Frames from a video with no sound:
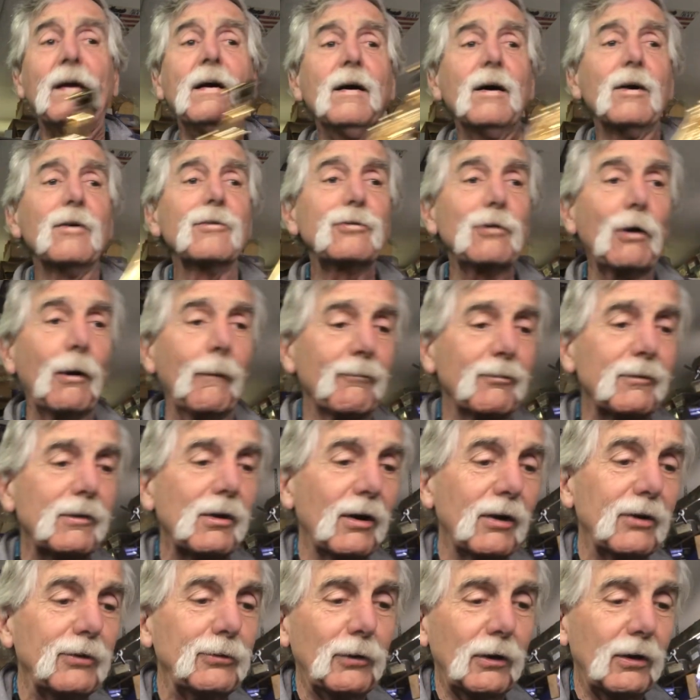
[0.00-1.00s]
So, going
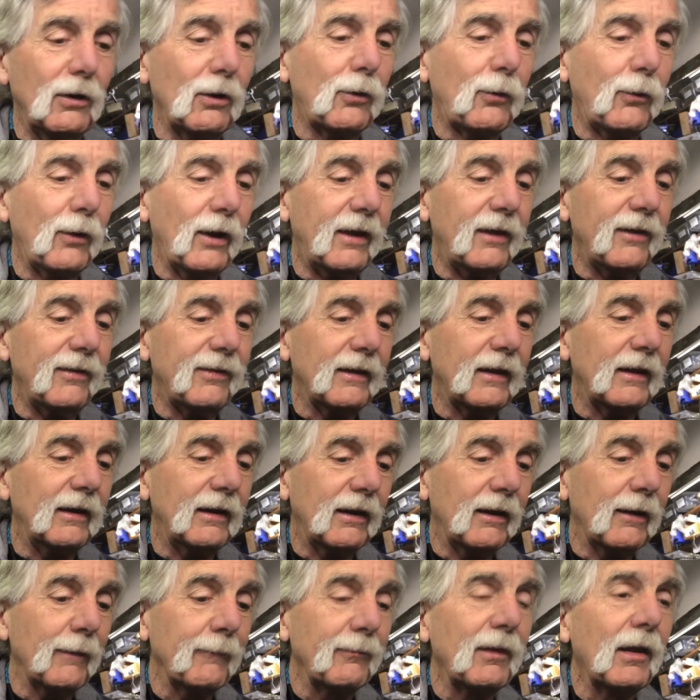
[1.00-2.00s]
to do a little quickie thing
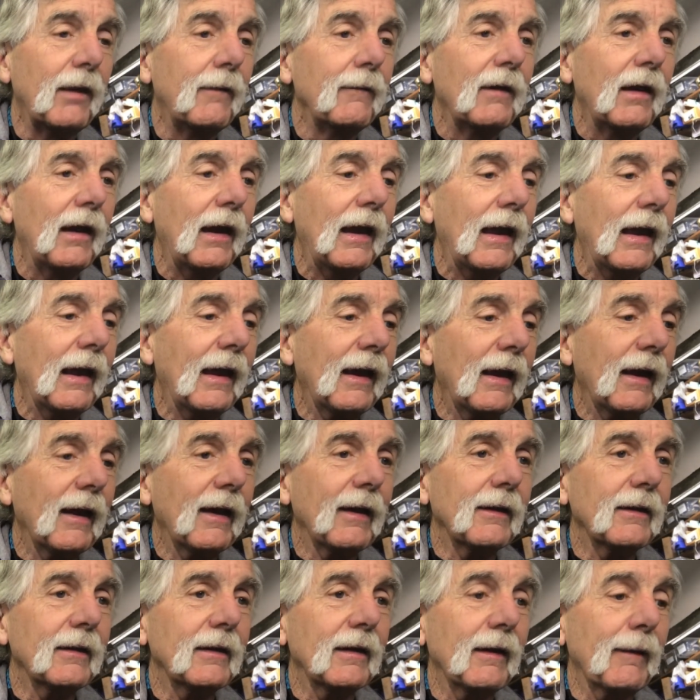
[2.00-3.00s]
here, and